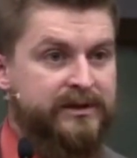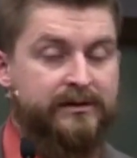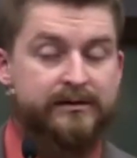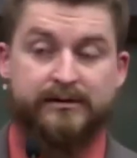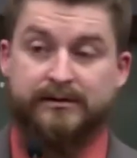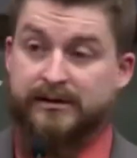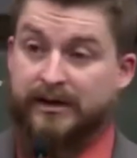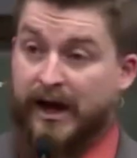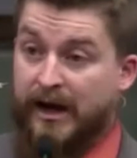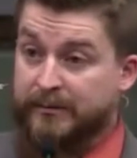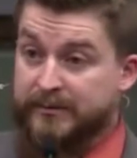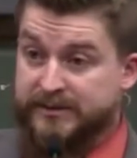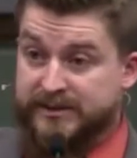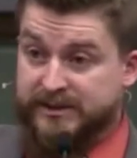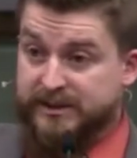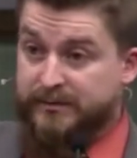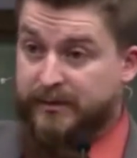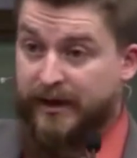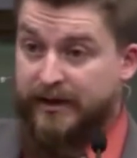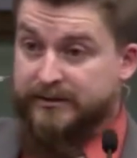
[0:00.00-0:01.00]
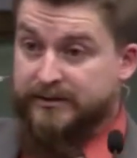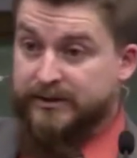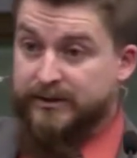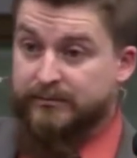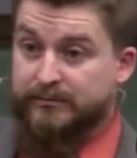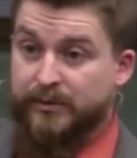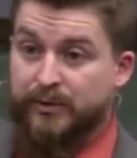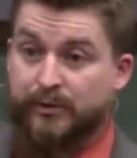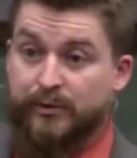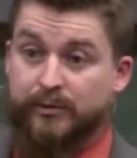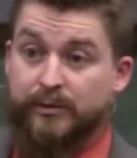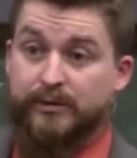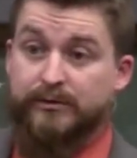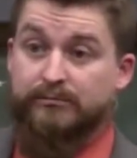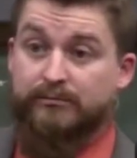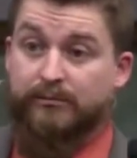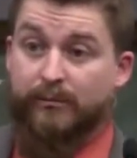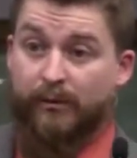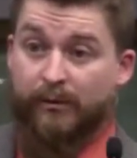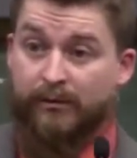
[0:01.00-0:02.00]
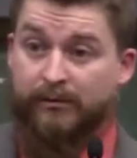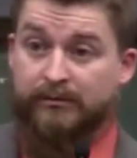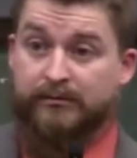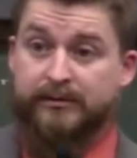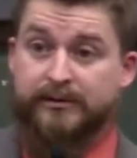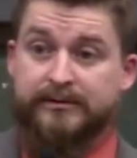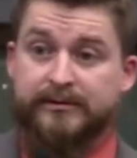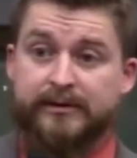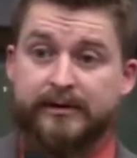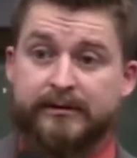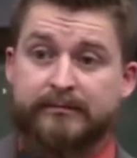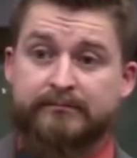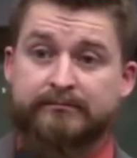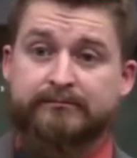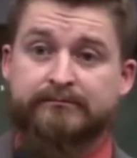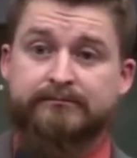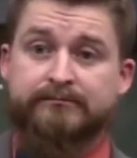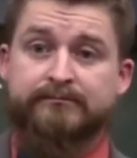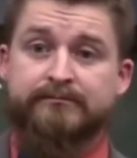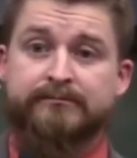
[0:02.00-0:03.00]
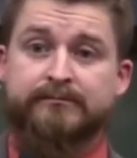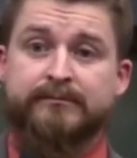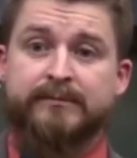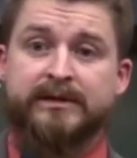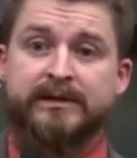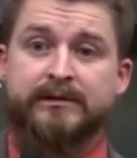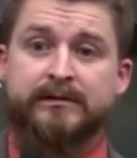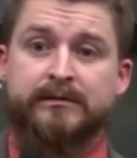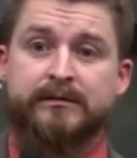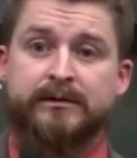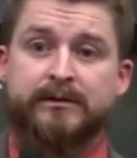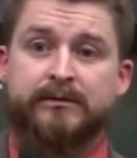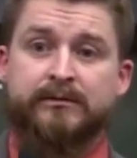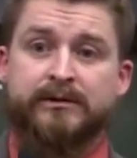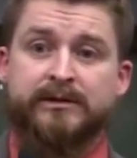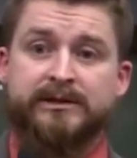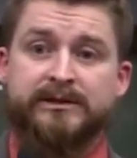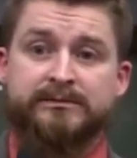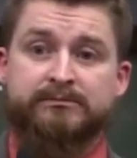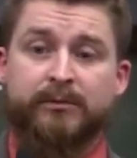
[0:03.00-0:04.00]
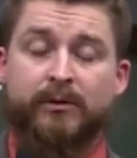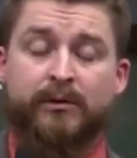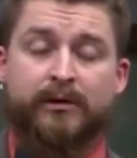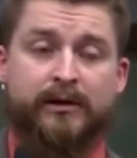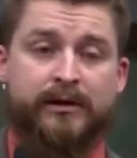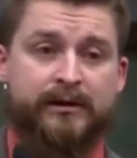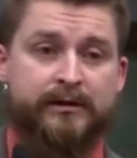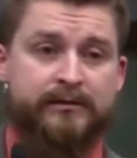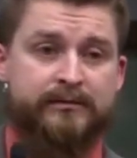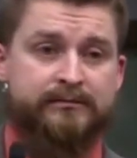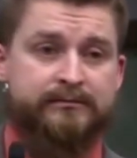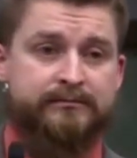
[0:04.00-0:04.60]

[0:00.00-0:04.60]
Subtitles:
And on the opposite spectrum, who would mourn with him when he's mourning?